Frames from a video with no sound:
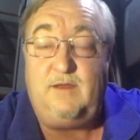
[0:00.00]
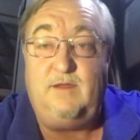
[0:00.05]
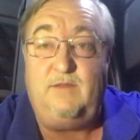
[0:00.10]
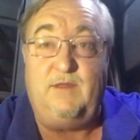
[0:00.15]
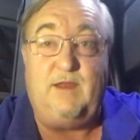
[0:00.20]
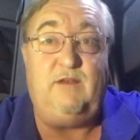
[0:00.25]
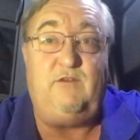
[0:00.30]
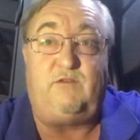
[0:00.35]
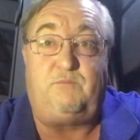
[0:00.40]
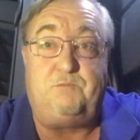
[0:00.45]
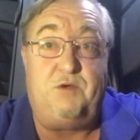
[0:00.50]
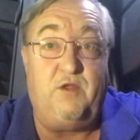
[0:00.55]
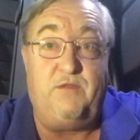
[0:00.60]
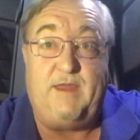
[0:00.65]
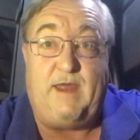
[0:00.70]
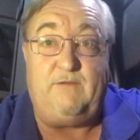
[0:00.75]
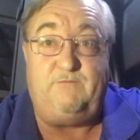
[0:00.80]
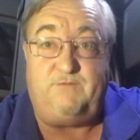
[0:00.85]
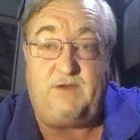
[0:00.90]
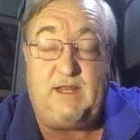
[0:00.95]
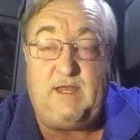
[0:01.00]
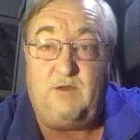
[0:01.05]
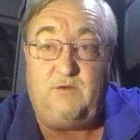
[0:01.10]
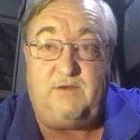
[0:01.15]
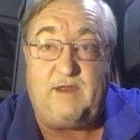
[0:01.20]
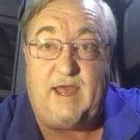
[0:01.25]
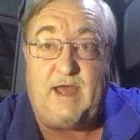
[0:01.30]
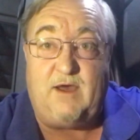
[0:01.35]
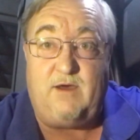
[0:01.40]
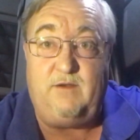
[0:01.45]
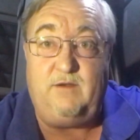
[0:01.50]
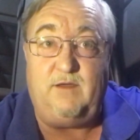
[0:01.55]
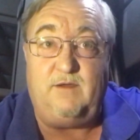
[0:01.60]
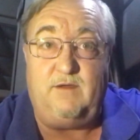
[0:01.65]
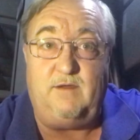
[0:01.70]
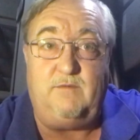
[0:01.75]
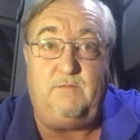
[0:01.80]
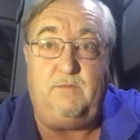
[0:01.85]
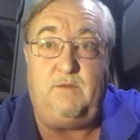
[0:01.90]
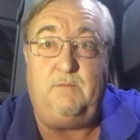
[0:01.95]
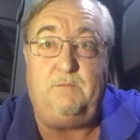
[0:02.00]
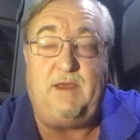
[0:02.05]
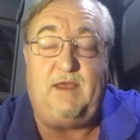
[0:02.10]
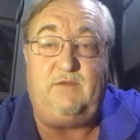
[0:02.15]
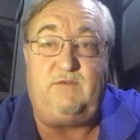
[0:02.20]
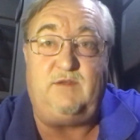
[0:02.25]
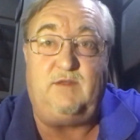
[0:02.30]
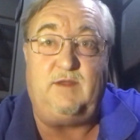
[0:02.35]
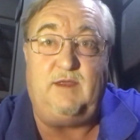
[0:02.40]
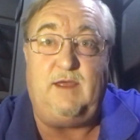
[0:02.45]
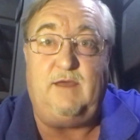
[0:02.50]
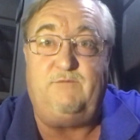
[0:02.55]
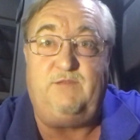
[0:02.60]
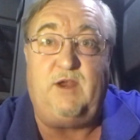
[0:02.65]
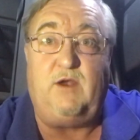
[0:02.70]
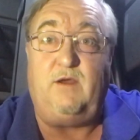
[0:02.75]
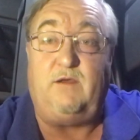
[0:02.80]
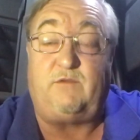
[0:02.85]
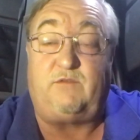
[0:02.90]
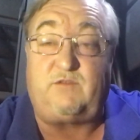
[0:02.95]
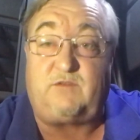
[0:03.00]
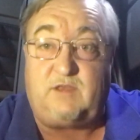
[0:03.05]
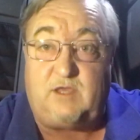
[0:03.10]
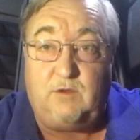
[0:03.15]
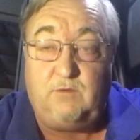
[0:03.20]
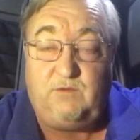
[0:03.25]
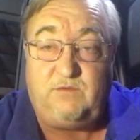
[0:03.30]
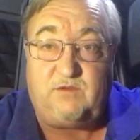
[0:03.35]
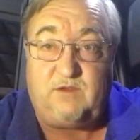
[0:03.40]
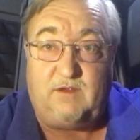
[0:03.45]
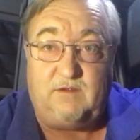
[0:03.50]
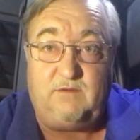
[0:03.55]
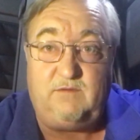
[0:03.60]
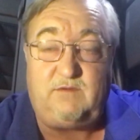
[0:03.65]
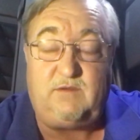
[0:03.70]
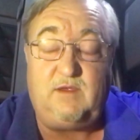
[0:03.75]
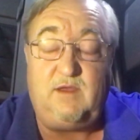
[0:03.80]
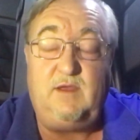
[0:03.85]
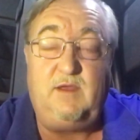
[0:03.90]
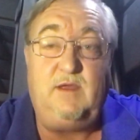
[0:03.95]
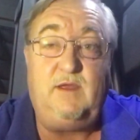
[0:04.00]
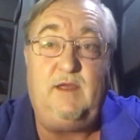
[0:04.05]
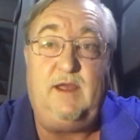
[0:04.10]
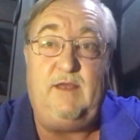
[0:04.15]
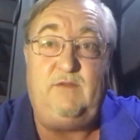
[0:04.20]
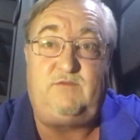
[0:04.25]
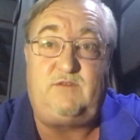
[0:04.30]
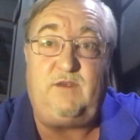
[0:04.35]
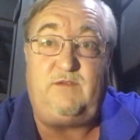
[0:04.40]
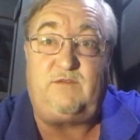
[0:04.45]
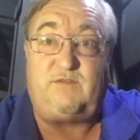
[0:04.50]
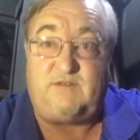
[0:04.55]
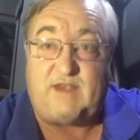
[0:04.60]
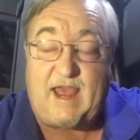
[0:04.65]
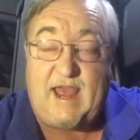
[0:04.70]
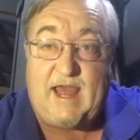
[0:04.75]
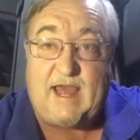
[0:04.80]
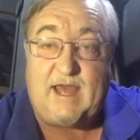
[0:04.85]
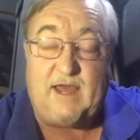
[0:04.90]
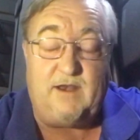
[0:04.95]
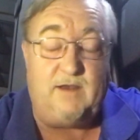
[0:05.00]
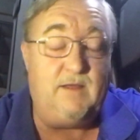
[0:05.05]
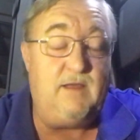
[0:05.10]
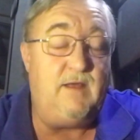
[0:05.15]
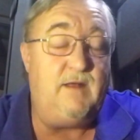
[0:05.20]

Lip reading: They just pulled that video down, basically, of their excuses. It's just sad.